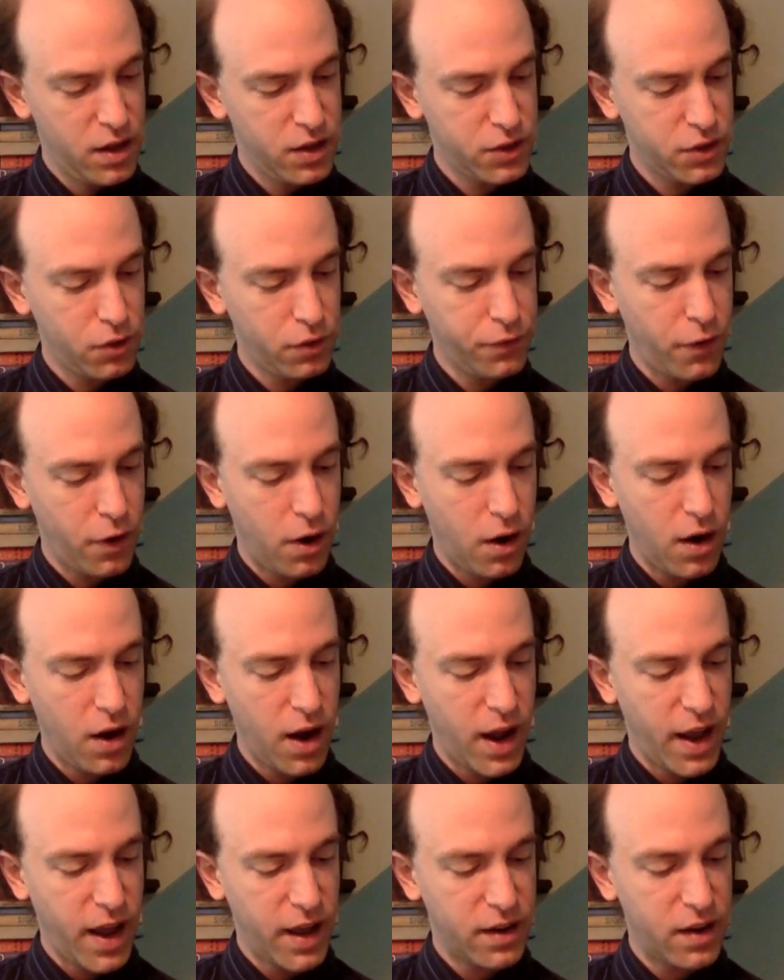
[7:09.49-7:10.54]
So
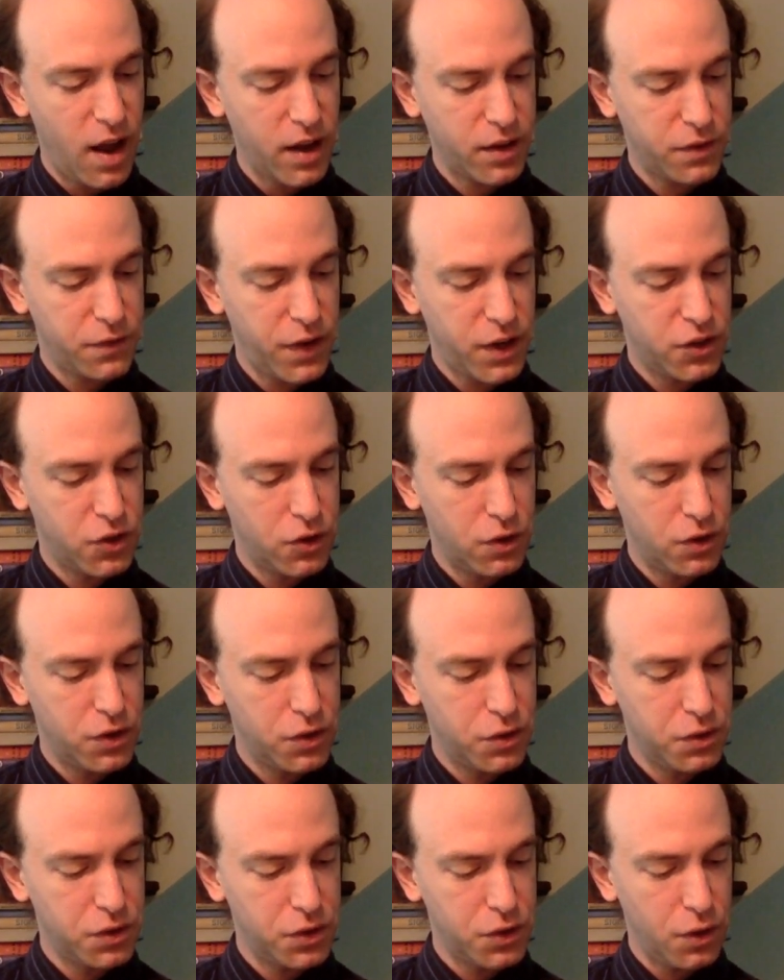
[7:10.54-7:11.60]
far I had not ventured
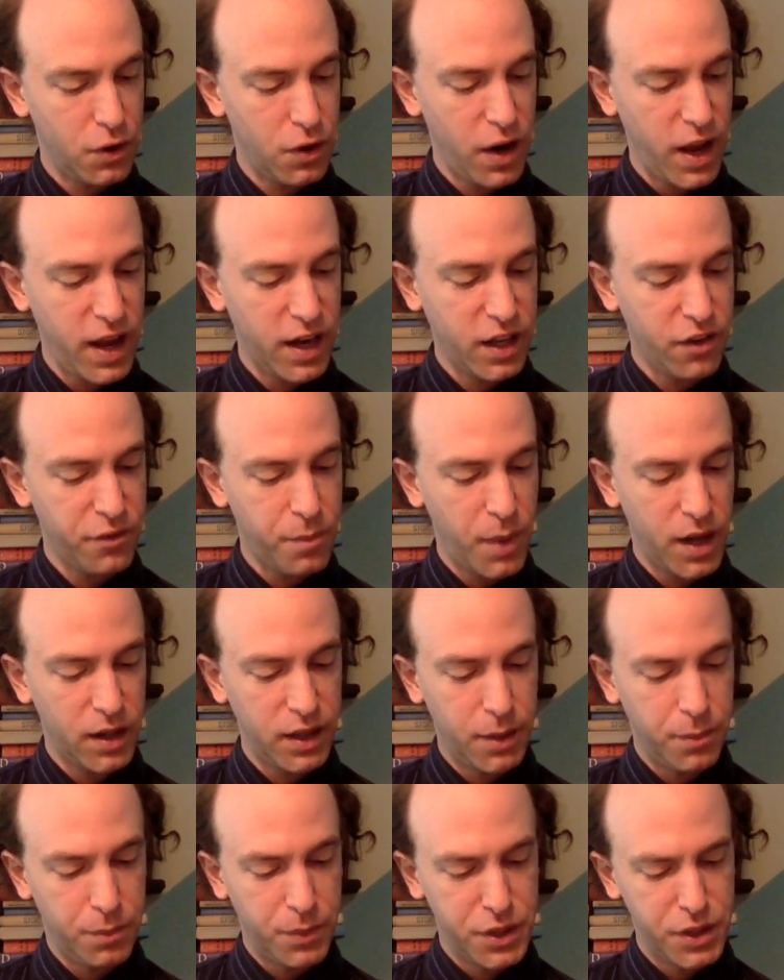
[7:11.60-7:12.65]
to stir any of my
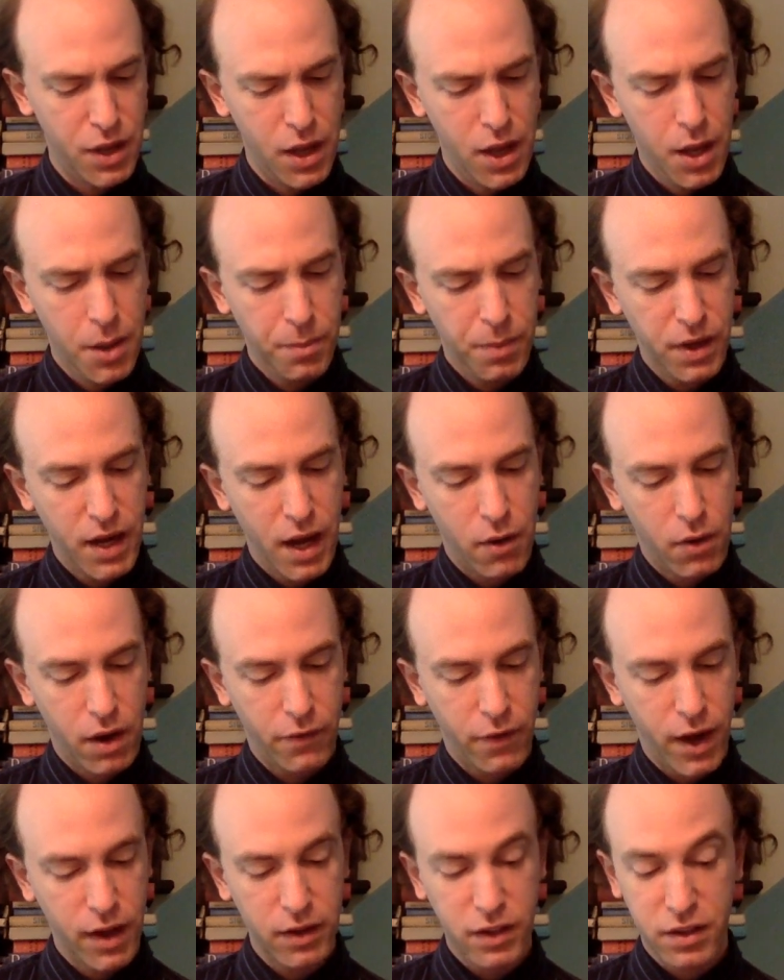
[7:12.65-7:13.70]
limbs, but now I
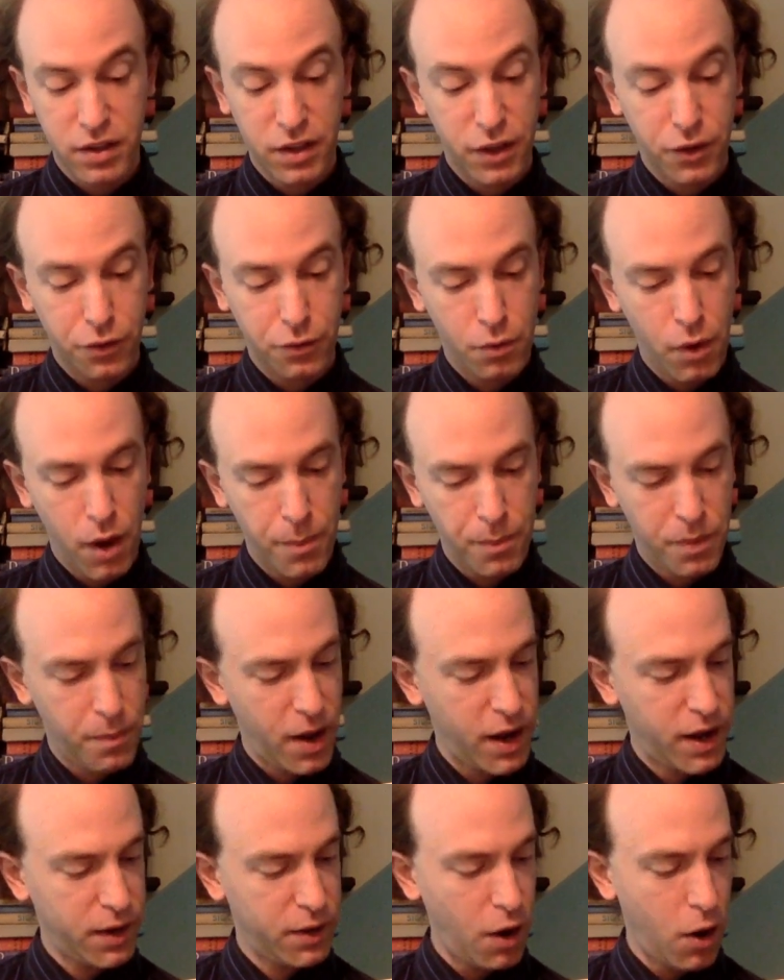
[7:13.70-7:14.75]
violently threw up
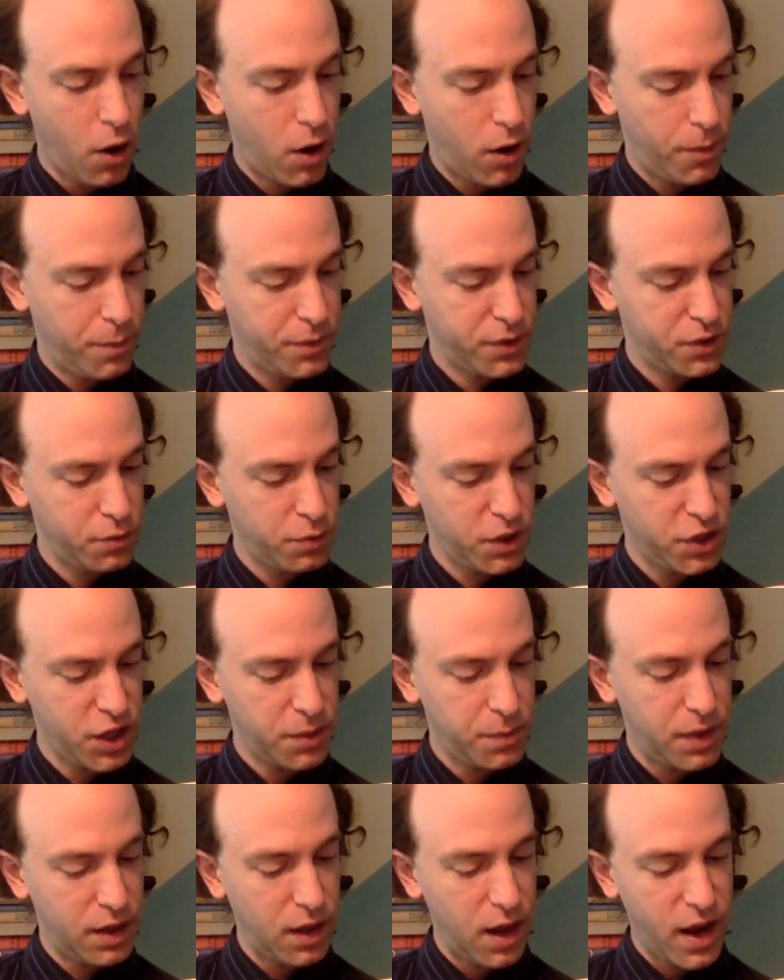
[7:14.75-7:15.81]
my arms, which
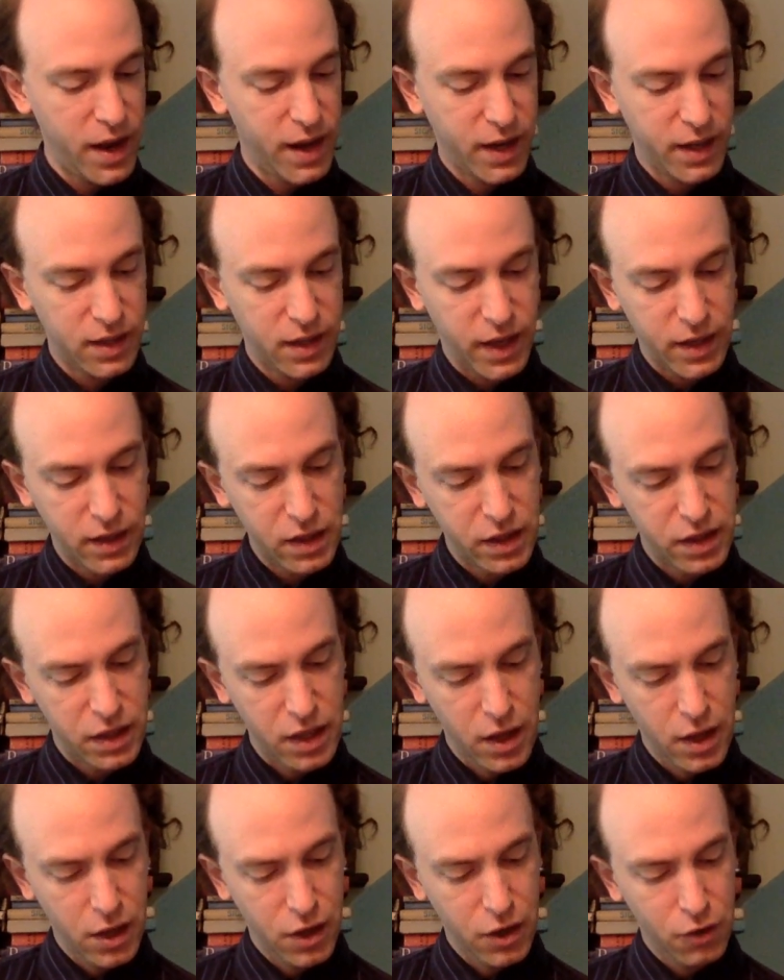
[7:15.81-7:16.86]
had been lying at length,
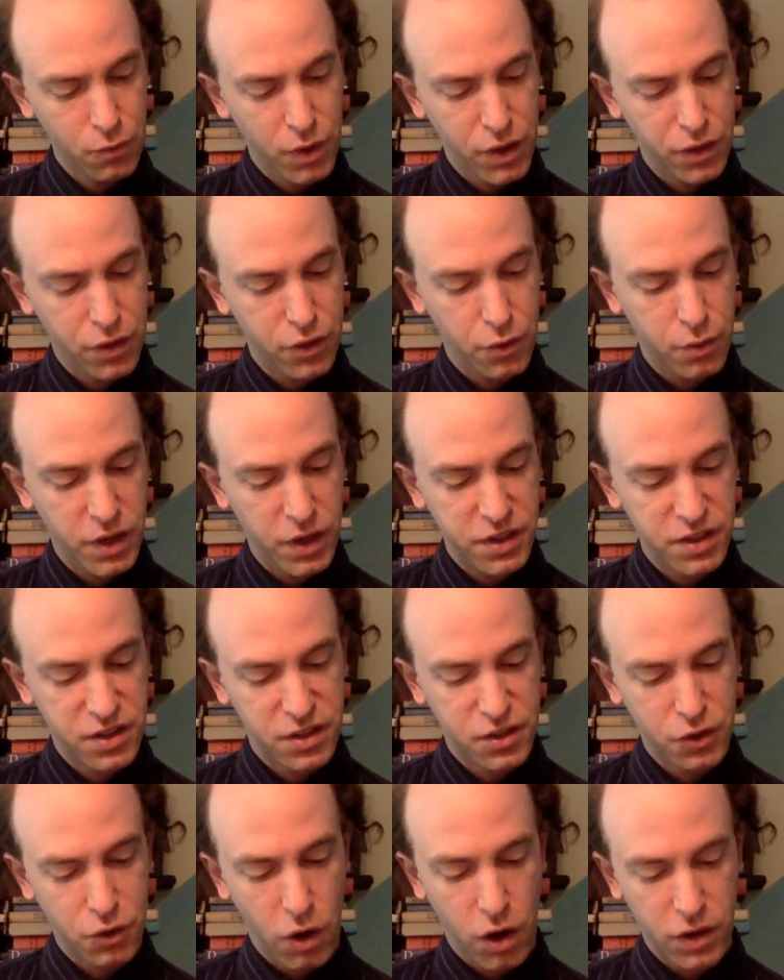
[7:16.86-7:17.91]
with the
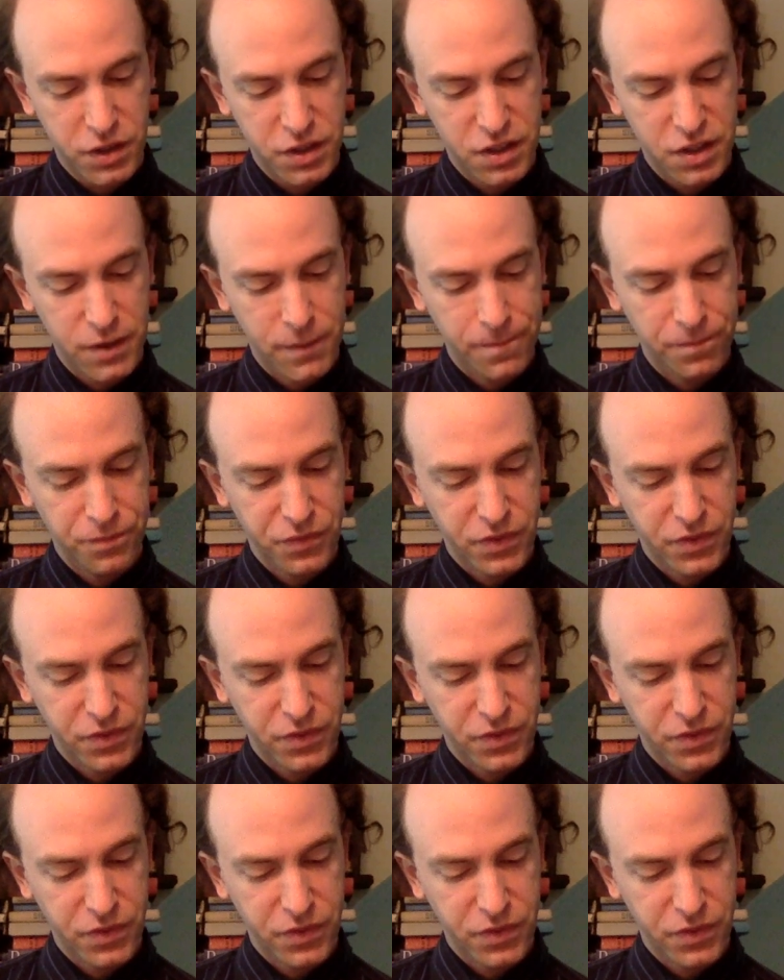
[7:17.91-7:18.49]
wrists crossed.